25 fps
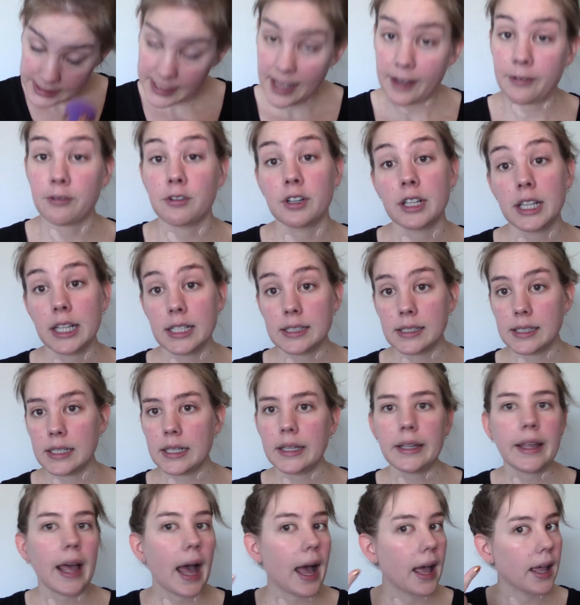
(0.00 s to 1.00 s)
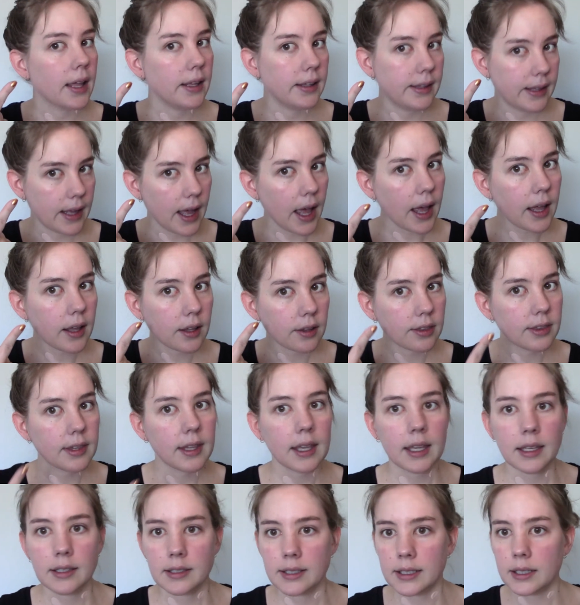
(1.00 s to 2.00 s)
effortlessly. Yeah, I think
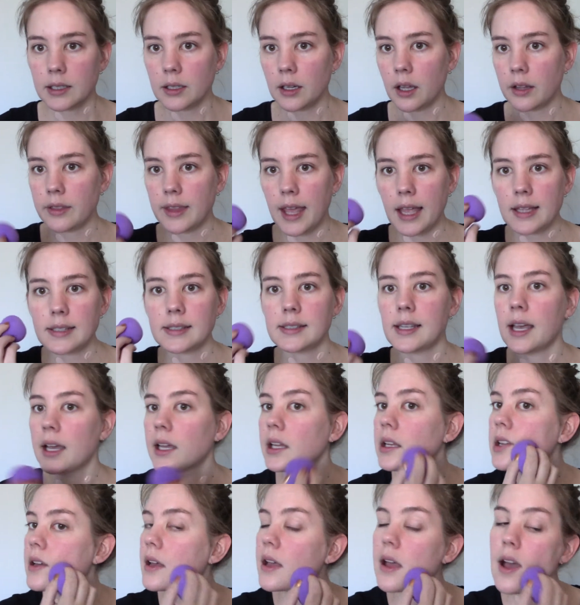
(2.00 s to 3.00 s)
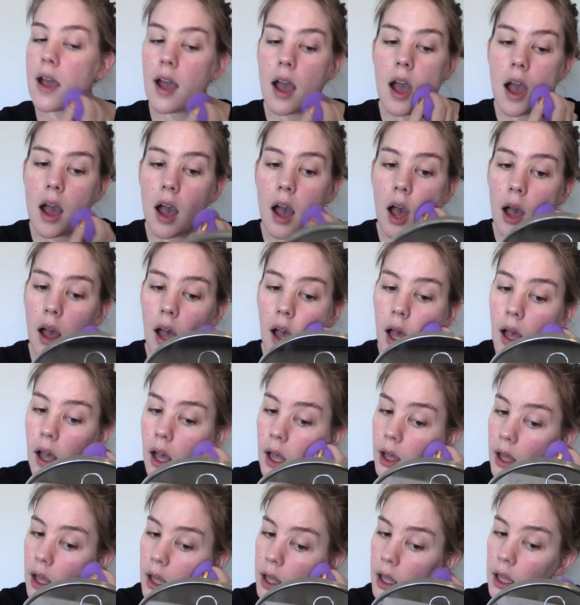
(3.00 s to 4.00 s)
it did on that side.
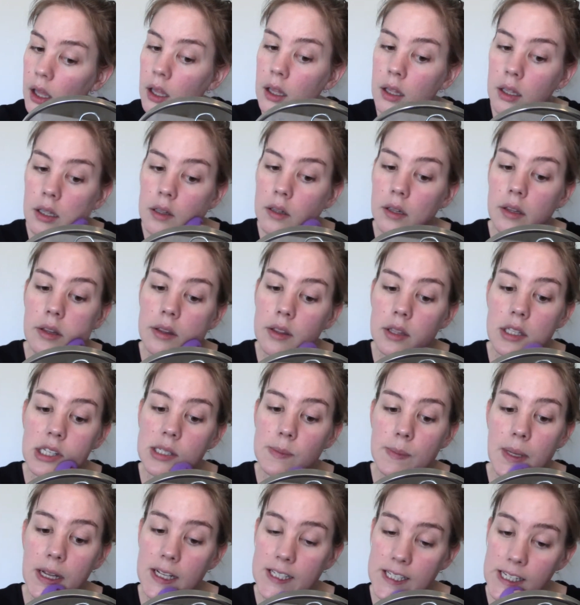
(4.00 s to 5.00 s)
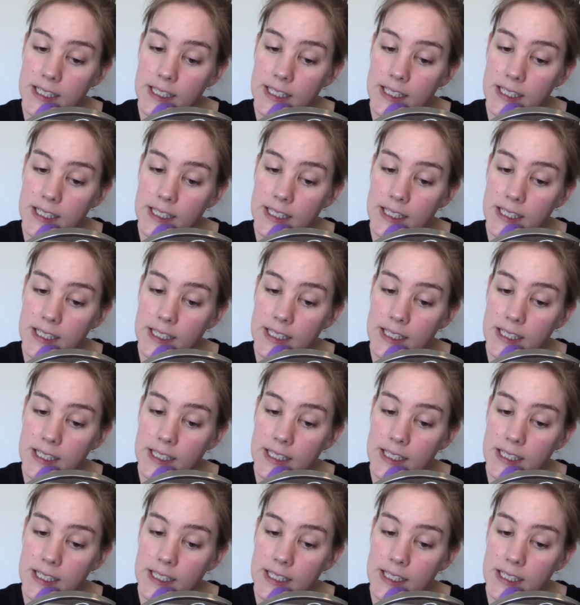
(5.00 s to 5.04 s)
The sponge